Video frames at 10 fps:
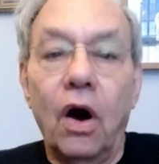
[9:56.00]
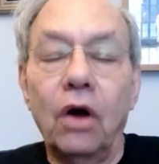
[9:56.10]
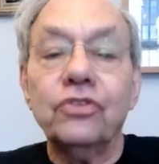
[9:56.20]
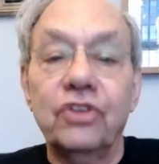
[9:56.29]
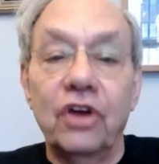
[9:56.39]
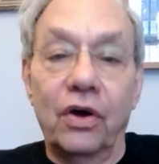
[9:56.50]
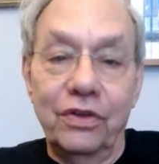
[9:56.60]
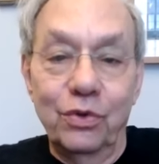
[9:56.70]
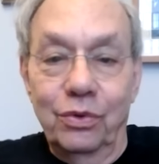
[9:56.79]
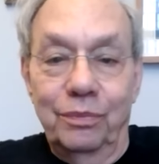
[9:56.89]
Also,
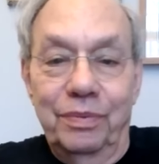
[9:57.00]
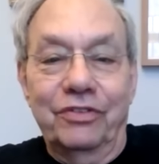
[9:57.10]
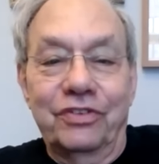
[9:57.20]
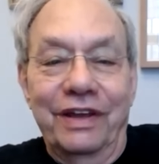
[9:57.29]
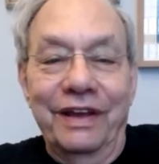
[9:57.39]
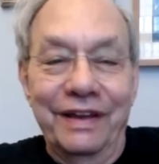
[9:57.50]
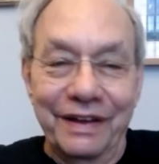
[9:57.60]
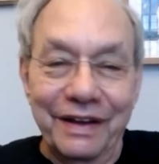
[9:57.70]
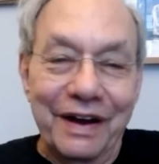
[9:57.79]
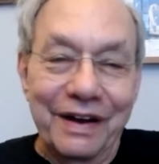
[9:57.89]
you will be
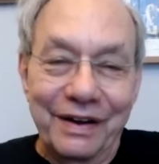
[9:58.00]
seeing